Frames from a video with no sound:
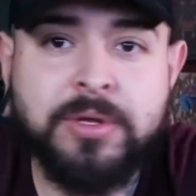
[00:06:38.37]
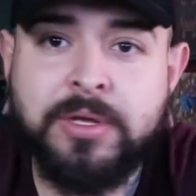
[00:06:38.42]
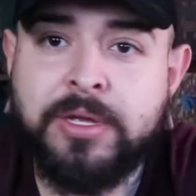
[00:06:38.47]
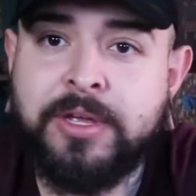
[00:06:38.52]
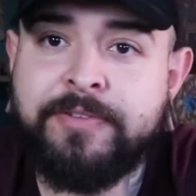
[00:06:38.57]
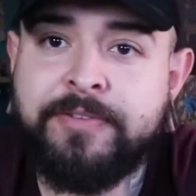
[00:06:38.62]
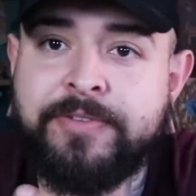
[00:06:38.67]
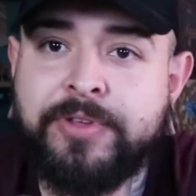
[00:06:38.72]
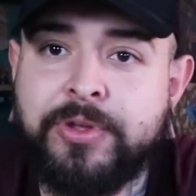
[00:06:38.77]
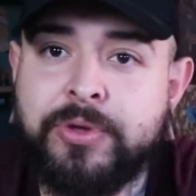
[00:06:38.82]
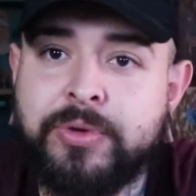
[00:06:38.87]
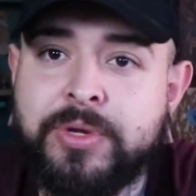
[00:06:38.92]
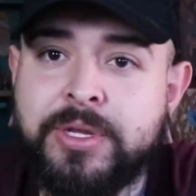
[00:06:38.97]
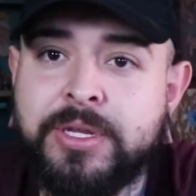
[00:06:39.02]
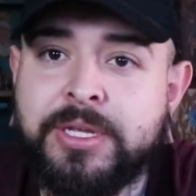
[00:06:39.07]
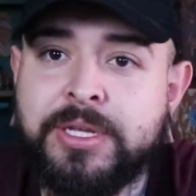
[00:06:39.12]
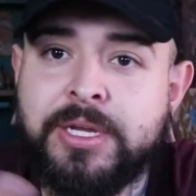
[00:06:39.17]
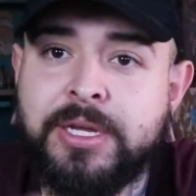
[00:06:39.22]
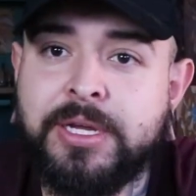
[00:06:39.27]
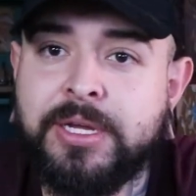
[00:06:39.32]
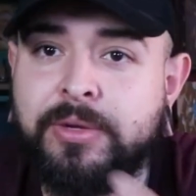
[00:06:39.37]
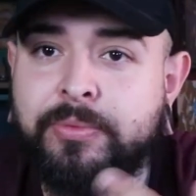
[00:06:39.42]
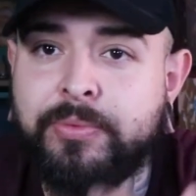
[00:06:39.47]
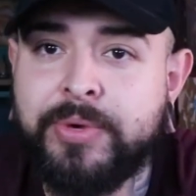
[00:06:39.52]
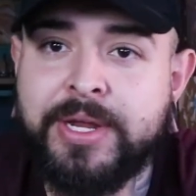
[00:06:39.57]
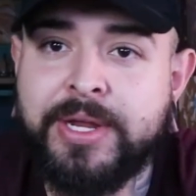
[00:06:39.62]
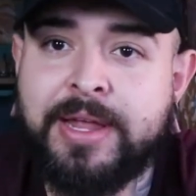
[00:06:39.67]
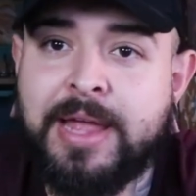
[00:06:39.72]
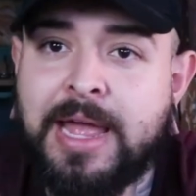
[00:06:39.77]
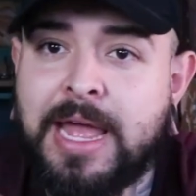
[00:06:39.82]
If you need a
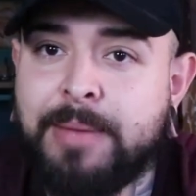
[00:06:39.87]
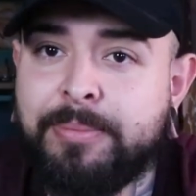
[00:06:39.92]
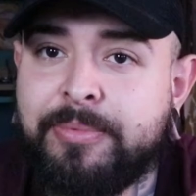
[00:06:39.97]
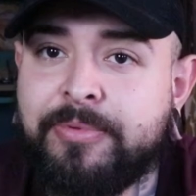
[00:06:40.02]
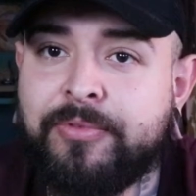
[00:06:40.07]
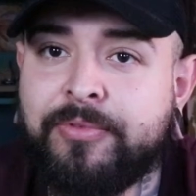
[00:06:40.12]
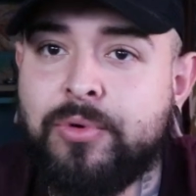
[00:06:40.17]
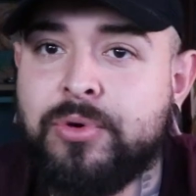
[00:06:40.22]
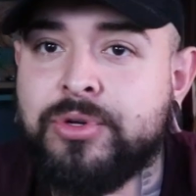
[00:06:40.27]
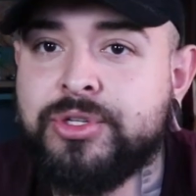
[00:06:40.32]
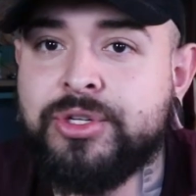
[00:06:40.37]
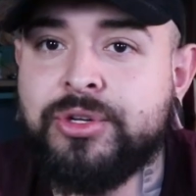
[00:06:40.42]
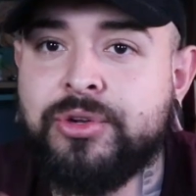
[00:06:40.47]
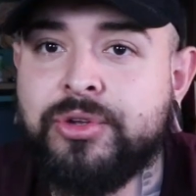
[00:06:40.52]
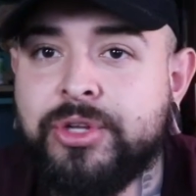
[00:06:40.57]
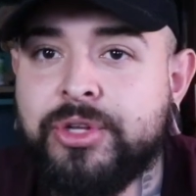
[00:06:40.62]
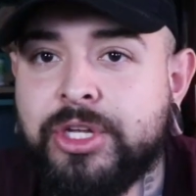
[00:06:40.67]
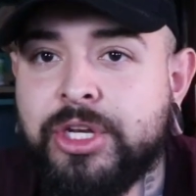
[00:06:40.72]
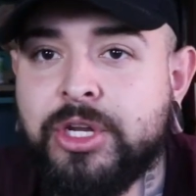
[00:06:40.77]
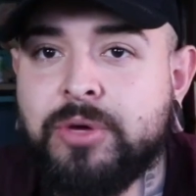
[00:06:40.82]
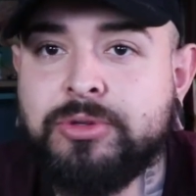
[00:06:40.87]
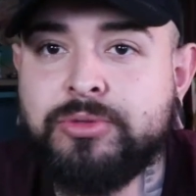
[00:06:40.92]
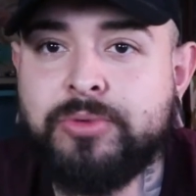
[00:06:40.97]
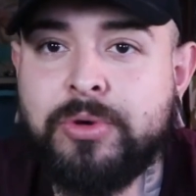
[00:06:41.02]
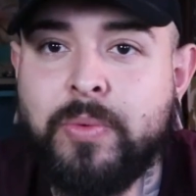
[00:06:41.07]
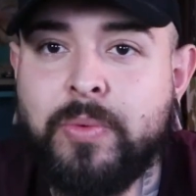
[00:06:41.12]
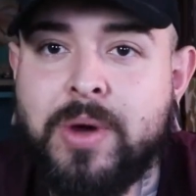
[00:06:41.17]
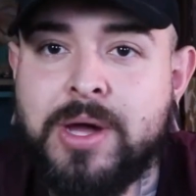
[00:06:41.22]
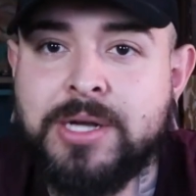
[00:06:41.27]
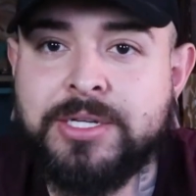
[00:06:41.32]
recap, of course, you know, you can always
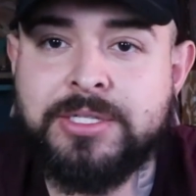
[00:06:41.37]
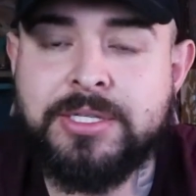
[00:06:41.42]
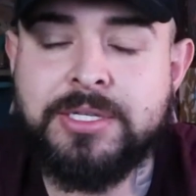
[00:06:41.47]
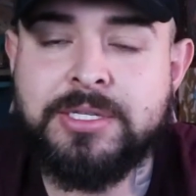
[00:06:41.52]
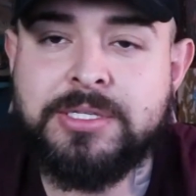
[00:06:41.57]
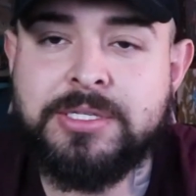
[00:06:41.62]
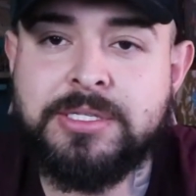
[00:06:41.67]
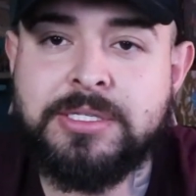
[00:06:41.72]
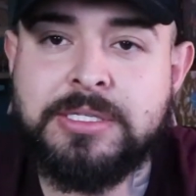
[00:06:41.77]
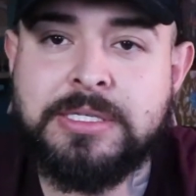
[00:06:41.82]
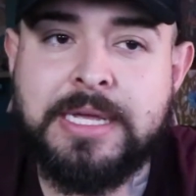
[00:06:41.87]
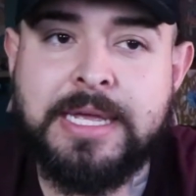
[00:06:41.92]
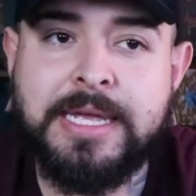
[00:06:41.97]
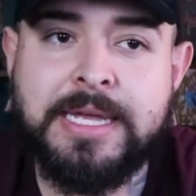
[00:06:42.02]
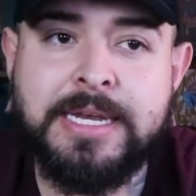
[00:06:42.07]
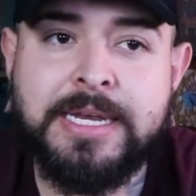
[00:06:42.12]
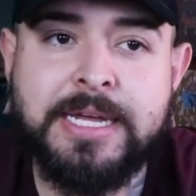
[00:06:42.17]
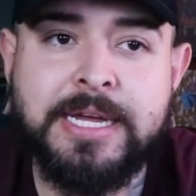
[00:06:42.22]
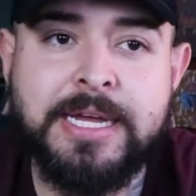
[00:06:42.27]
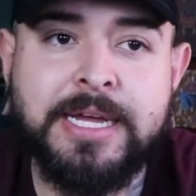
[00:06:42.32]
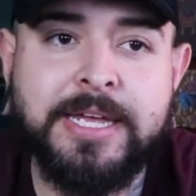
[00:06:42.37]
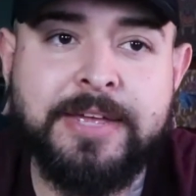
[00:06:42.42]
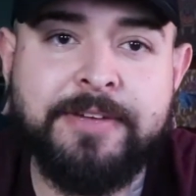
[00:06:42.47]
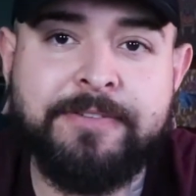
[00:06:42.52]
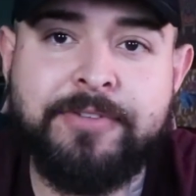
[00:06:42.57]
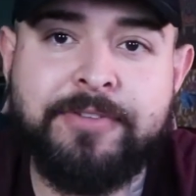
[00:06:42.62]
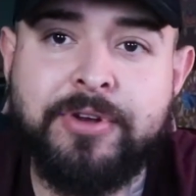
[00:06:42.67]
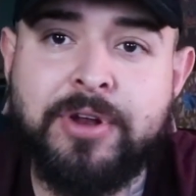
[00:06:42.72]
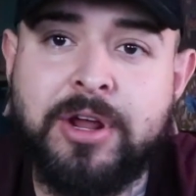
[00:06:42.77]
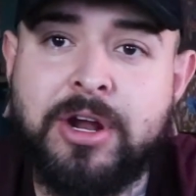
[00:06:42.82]
rewatch this. And
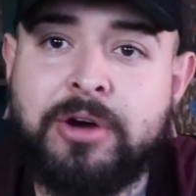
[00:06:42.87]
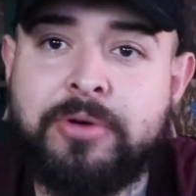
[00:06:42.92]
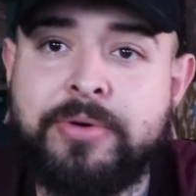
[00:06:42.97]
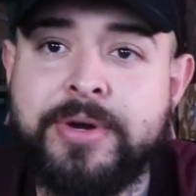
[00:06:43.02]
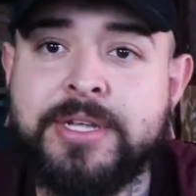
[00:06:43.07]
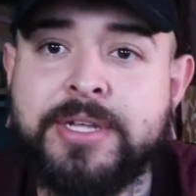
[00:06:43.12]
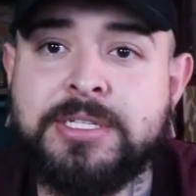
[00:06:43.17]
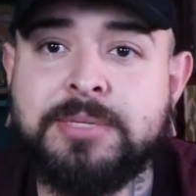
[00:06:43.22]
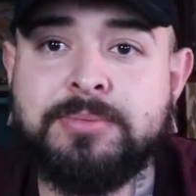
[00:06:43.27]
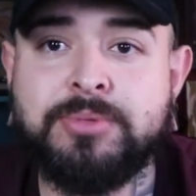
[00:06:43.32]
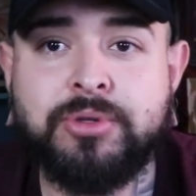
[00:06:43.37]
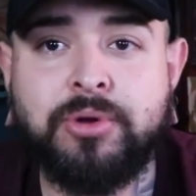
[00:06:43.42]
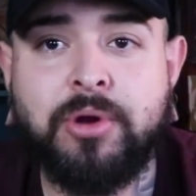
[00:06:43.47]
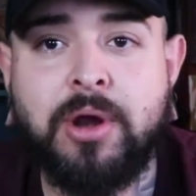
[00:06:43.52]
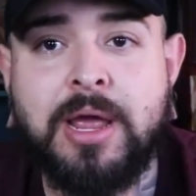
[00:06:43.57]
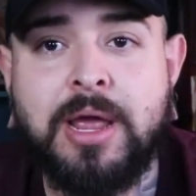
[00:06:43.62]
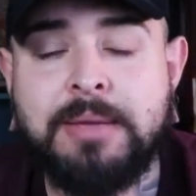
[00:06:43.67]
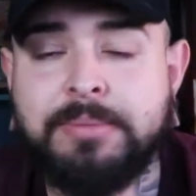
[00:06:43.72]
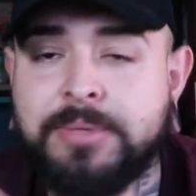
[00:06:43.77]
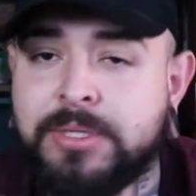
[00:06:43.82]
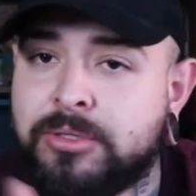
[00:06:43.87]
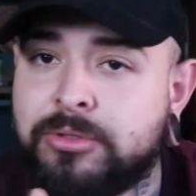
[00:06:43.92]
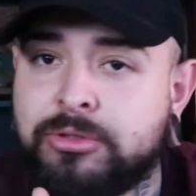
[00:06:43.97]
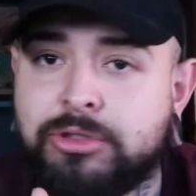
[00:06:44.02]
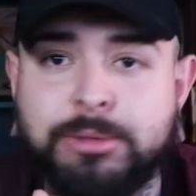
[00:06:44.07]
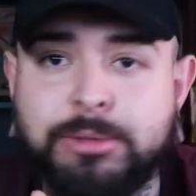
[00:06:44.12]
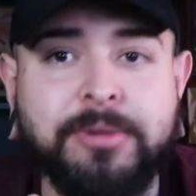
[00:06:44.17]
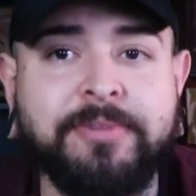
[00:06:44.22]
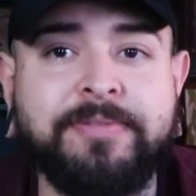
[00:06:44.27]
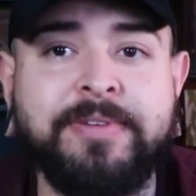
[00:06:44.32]
if you're not already subscribed,
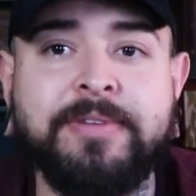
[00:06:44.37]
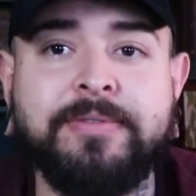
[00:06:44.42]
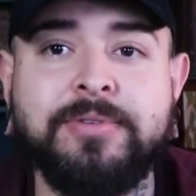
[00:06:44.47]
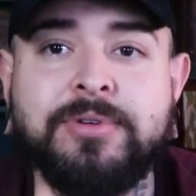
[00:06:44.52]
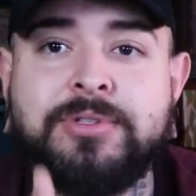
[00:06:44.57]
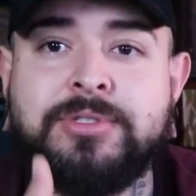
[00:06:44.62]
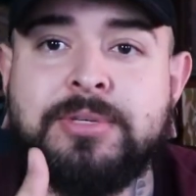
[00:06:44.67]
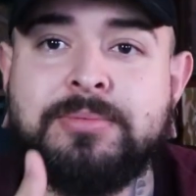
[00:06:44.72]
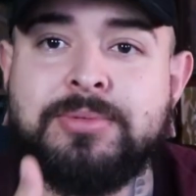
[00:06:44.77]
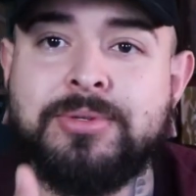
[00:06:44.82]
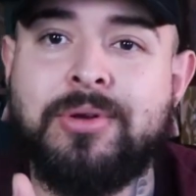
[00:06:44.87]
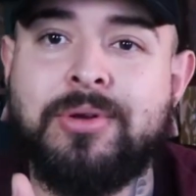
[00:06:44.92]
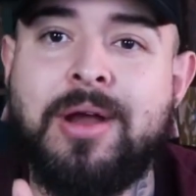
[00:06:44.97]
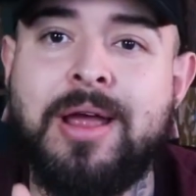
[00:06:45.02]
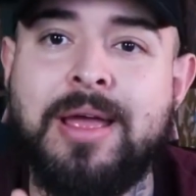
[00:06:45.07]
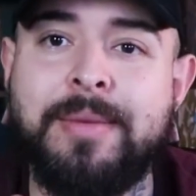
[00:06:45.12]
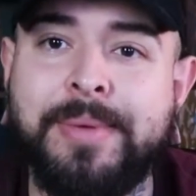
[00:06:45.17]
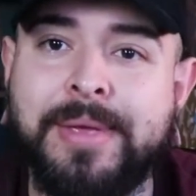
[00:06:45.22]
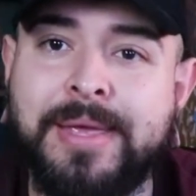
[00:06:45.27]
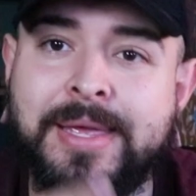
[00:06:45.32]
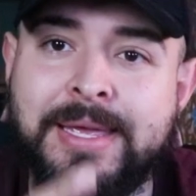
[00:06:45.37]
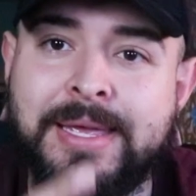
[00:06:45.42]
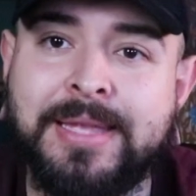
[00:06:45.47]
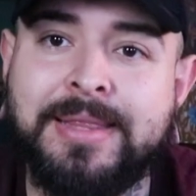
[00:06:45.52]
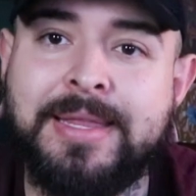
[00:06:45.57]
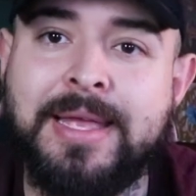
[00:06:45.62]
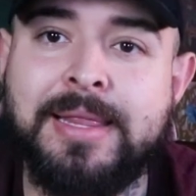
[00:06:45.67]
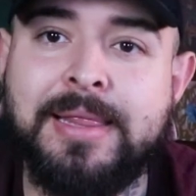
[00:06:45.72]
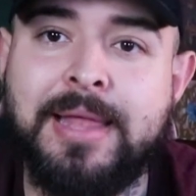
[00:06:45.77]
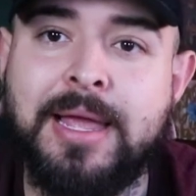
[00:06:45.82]
do me a favor, subscribe, hit
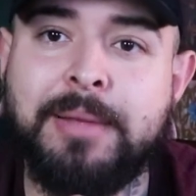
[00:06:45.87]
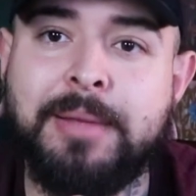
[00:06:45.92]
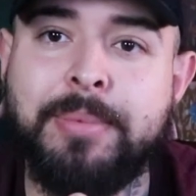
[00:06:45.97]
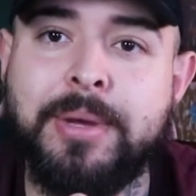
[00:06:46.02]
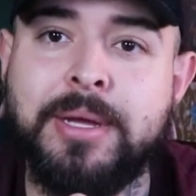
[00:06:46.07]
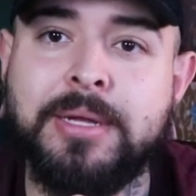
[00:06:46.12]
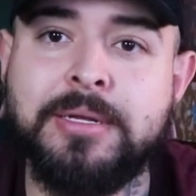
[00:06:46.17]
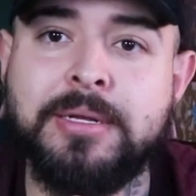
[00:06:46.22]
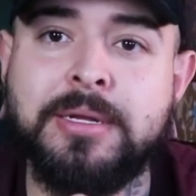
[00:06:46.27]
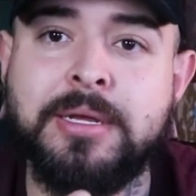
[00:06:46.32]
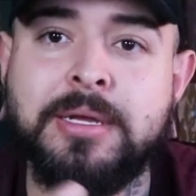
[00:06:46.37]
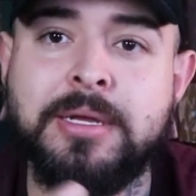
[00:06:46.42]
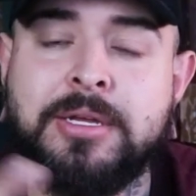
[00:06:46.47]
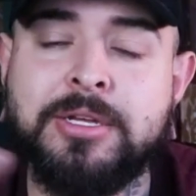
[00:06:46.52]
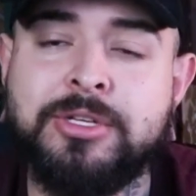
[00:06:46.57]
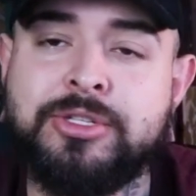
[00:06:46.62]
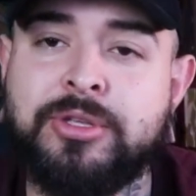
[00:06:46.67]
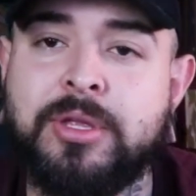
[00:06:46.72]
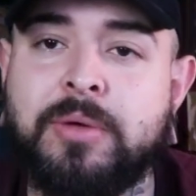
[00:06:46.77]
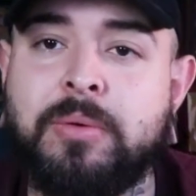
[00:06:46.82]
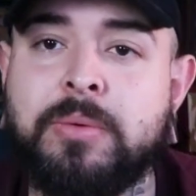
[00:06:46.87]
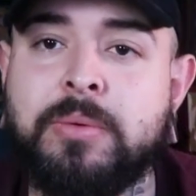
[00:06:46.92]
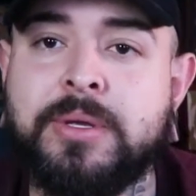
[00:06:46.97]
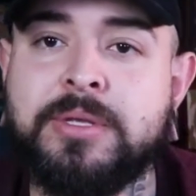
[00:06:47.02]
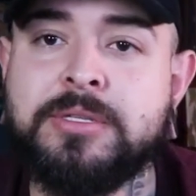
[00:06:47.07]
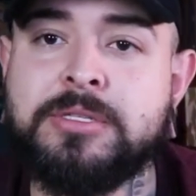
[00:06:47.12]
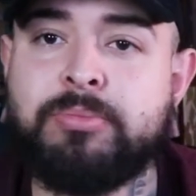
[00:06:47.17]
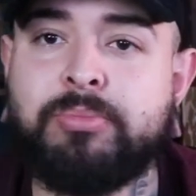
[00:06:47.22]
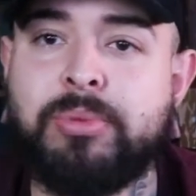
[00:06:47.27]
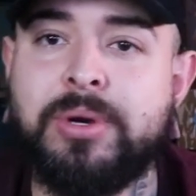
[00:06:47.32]
that like button so that way we
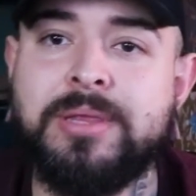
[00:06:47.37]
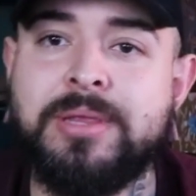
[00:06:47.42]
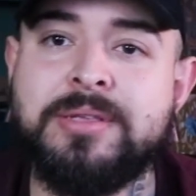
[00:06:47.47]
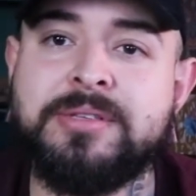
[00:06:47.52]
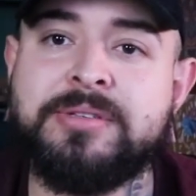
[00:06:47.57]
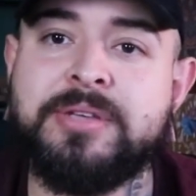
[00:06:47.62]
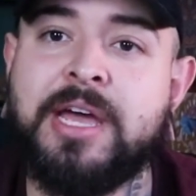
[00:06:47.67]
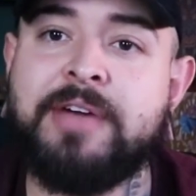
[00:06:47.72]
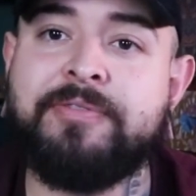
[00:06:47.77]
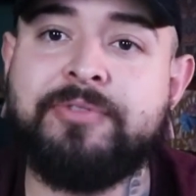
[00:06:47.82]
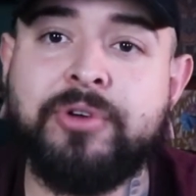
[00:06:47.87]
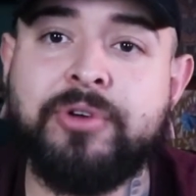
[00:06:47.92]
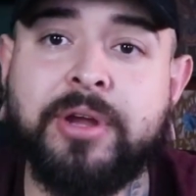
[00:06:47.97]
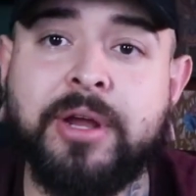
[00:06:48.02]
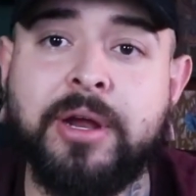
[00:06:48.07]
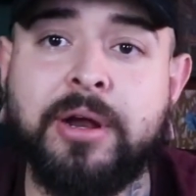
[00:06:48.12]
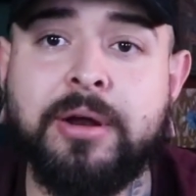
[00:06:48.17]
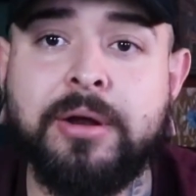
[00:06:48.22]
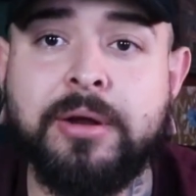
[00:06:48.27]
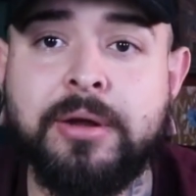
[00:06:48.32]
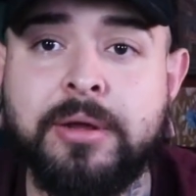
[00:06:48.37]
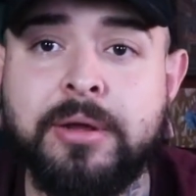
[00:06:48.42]
can spread this aftercare.